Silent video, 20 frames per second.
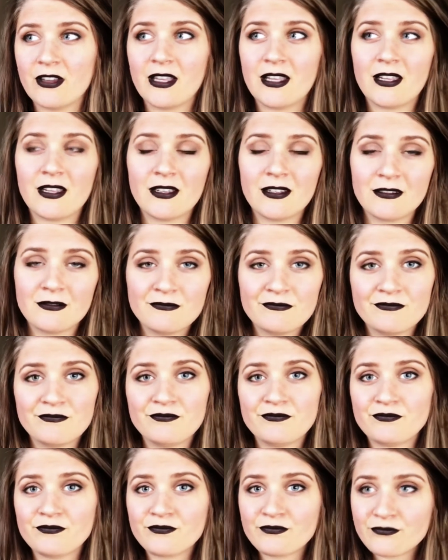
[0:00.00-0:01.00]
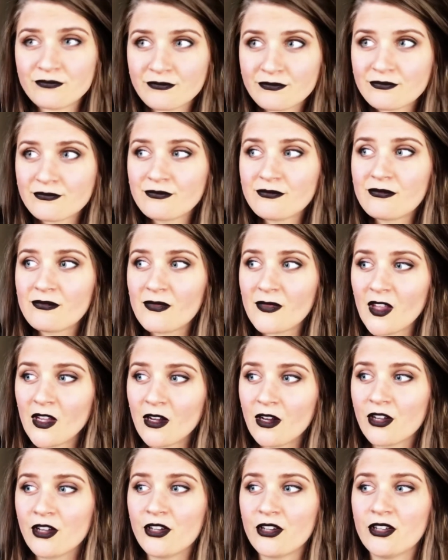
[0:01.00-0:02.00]
like
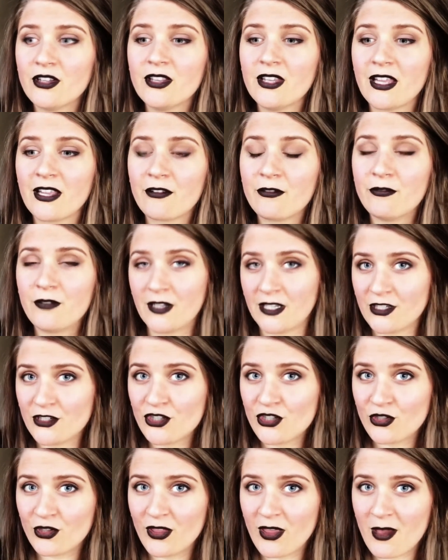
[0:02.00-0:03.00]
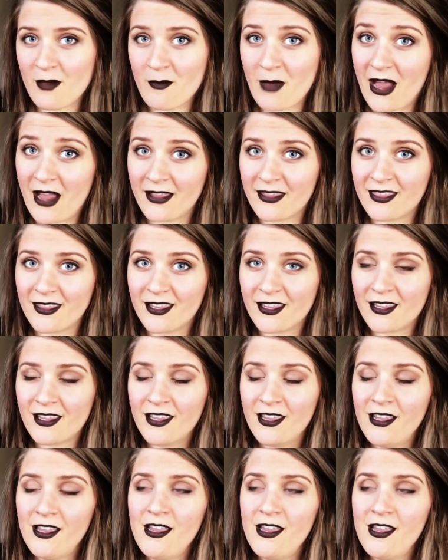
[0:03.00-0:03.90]
a good like finish to them, I think.